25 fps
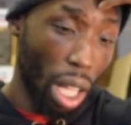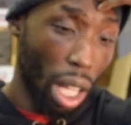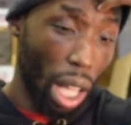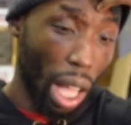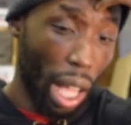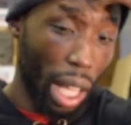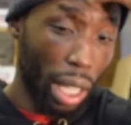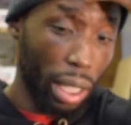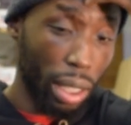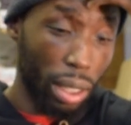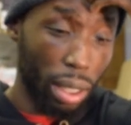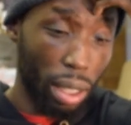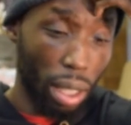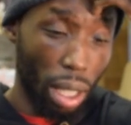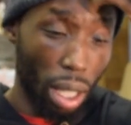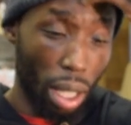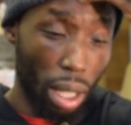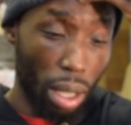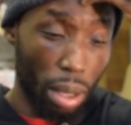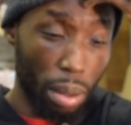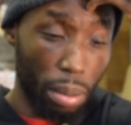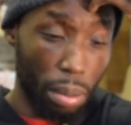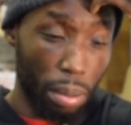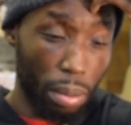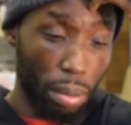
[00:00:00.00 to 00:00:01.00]
And
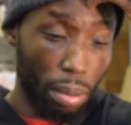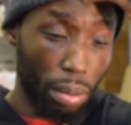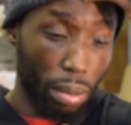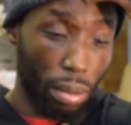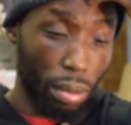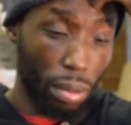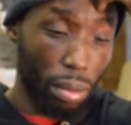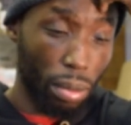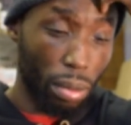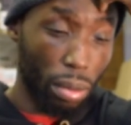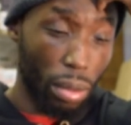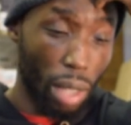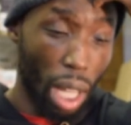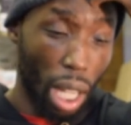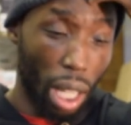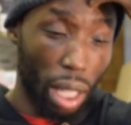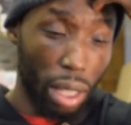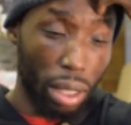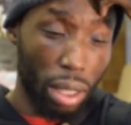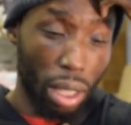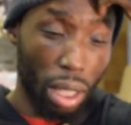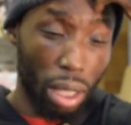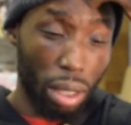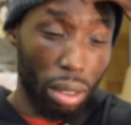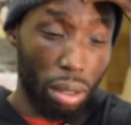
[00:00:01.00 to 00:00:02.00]
like I
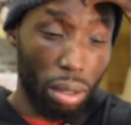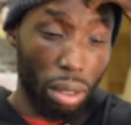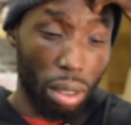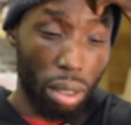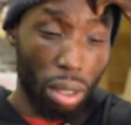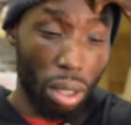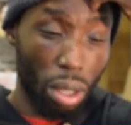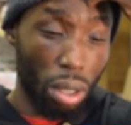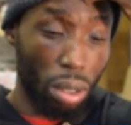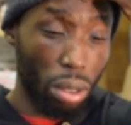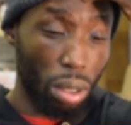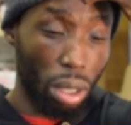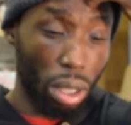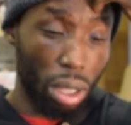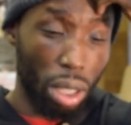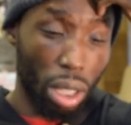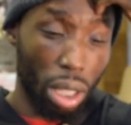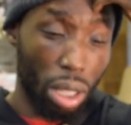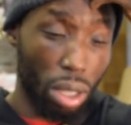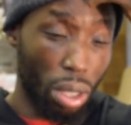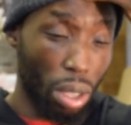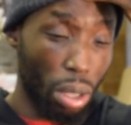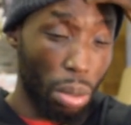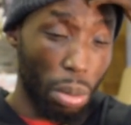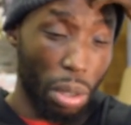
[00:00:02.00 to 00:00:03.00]
said, you know,
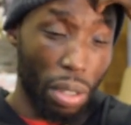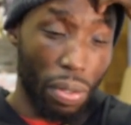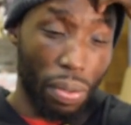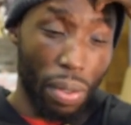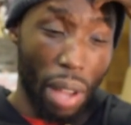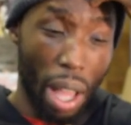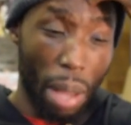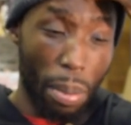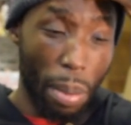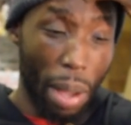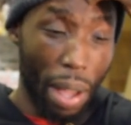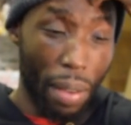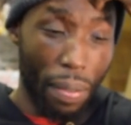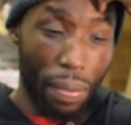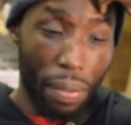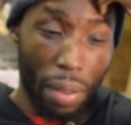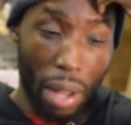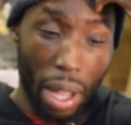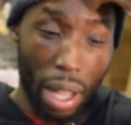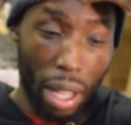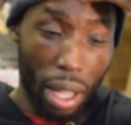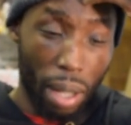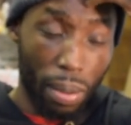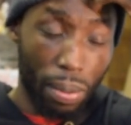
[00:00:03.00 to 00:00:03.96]
it's going to be fight by fight.